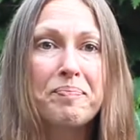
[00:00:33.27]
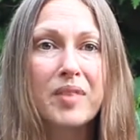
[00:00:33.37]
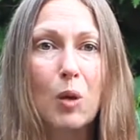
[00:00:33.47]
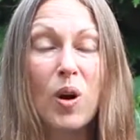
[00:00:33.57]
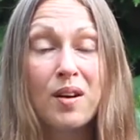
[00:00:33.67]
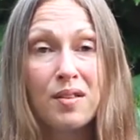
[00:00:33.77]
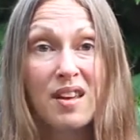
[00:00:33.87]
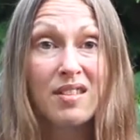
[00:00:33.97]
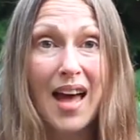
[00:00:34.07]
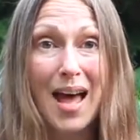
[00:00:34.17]
One
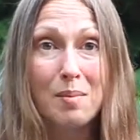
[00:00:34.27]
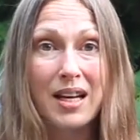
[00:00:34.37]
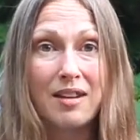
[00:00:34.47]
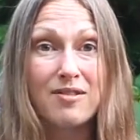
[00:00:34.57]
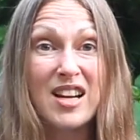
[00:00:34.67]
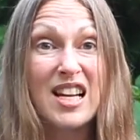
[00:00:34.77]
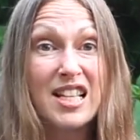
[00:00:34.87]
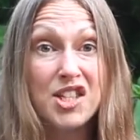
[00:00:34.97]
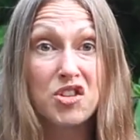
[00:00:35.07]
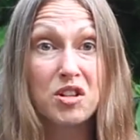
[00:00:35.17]
thing that Emily really
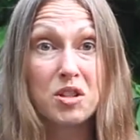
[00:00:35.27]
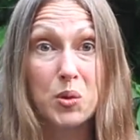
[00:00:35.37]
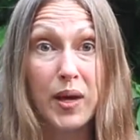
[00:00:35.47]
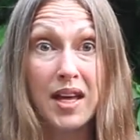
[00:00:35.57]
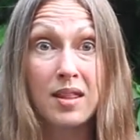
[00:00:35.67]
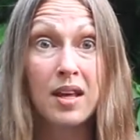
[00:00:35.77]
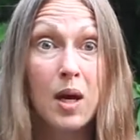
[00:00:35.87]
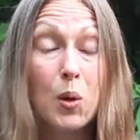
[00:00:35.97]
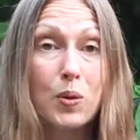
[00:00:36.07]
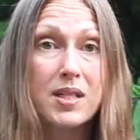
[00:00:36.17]
struggled with
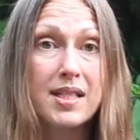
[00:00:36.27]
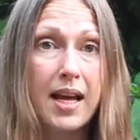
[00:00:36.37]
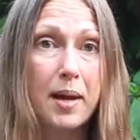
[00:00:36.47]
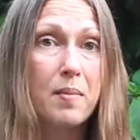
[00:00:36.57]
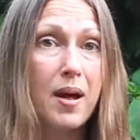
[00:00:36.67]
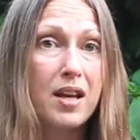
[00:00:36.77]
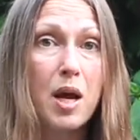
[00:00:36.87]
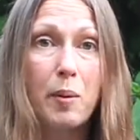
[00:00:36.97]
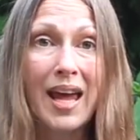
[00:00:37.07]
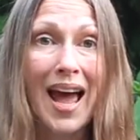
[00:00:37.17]
was
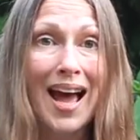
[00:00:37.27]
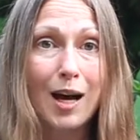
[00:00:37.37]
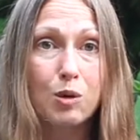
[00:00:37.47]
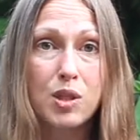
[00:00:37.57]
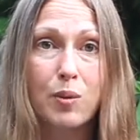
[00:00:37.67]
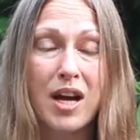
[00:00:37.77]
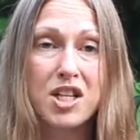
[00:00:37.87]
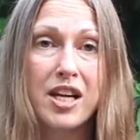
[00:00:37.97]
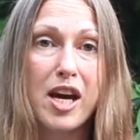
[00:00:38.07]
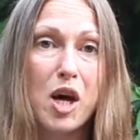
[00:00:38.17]
knowing how to
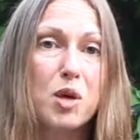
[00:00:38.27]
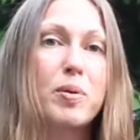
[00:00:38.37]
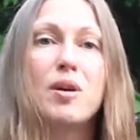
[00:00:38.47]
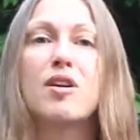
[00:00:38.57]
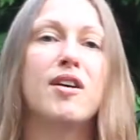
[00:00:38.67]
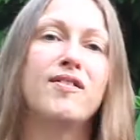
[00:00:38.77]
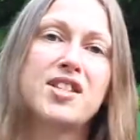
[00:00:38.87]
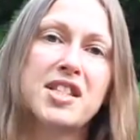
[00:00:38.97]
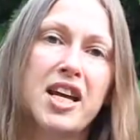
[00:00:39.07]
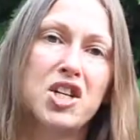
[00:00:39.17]
actually open a
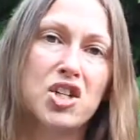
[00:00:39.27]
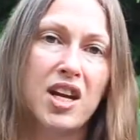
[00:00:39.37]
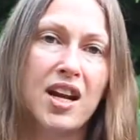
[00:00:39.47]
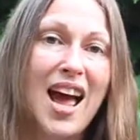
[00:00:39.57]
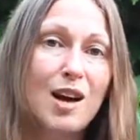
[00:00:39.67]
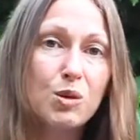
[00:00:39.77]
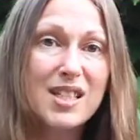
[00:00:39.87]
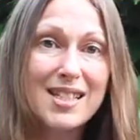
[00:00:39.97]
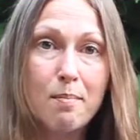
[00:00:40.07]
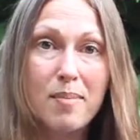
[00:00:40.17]
conversation, how
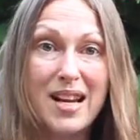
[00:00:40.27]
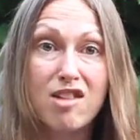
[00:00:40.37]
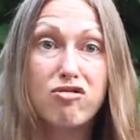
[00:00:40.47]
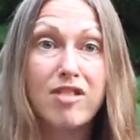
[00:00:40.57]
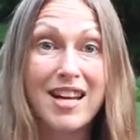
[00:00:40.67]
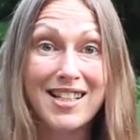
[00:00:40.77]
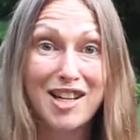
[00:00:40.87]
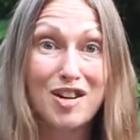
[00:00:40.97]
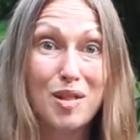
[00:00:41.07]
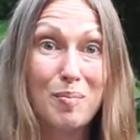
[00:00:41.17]
to simply greet
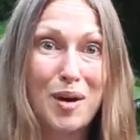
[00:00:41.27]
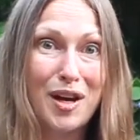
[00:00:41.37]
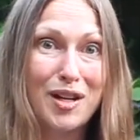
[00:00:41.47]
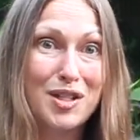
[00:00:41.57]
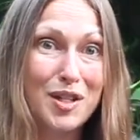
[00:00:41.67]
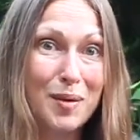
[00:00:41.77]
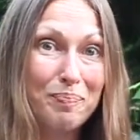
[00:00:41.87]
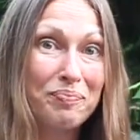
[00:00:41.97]
another person.